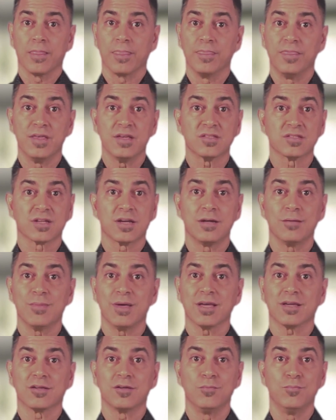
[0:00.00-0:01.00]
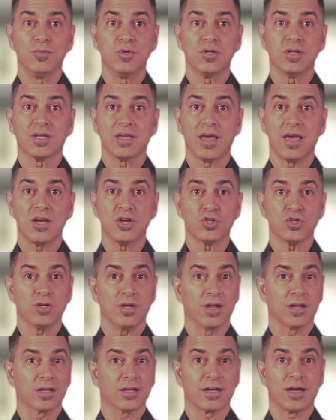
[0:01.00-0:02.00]
This can make communication
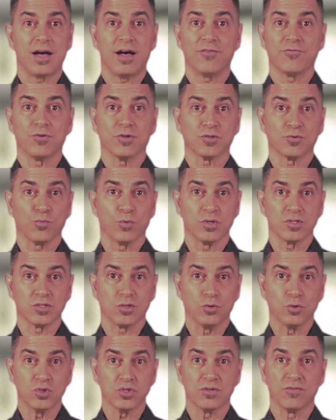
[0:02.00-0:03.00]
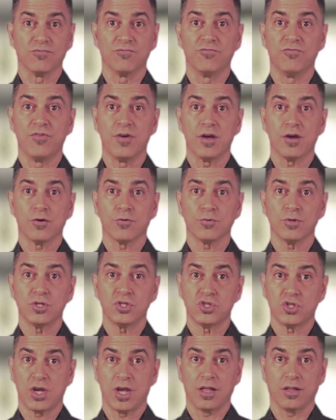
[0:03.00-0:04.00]
and conflict resolution very
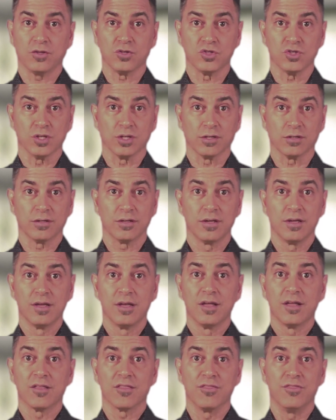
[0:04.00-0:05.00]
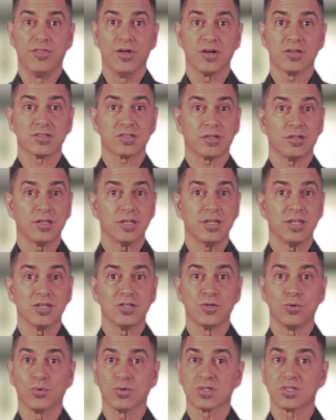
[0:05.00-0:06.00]
challenging, thus leading
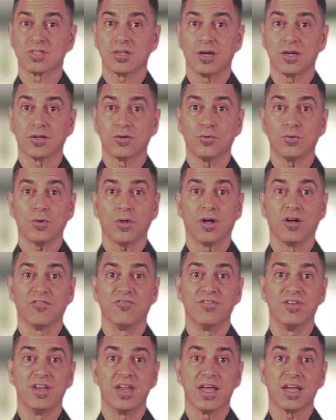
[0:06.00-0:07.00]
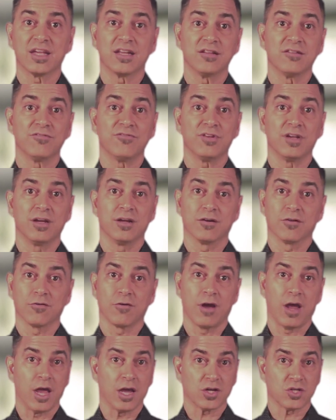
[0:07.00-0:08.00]
to a cycle of negative
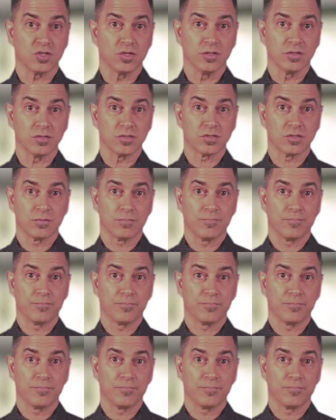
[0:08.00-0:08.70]
interactions.